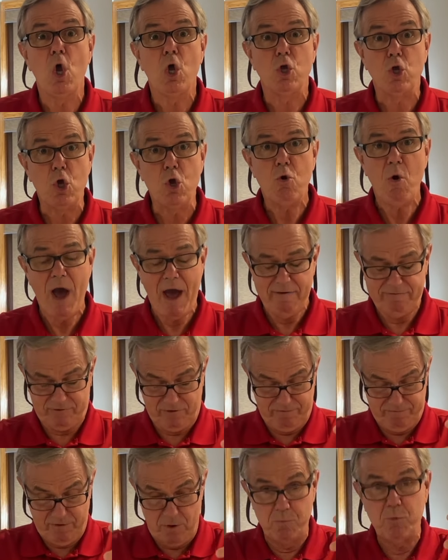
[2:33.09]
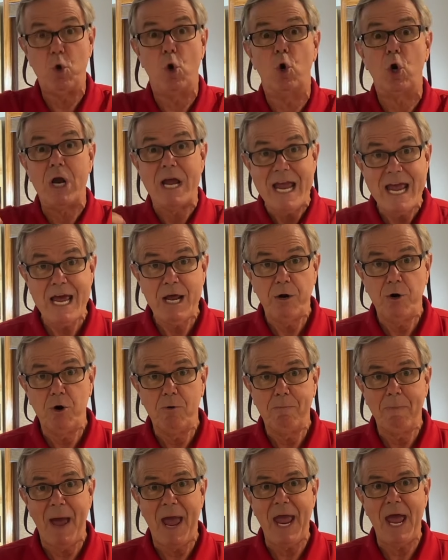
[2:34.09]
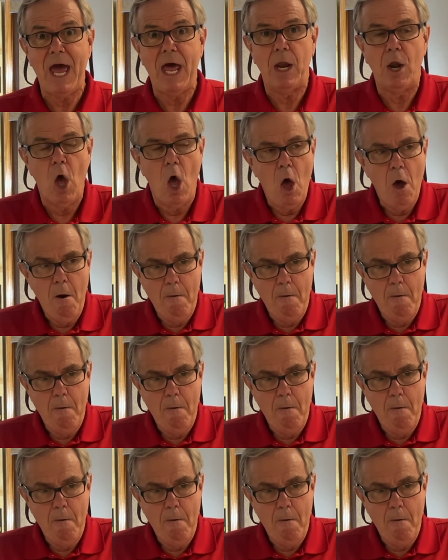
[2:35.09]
you have to, from your inner man,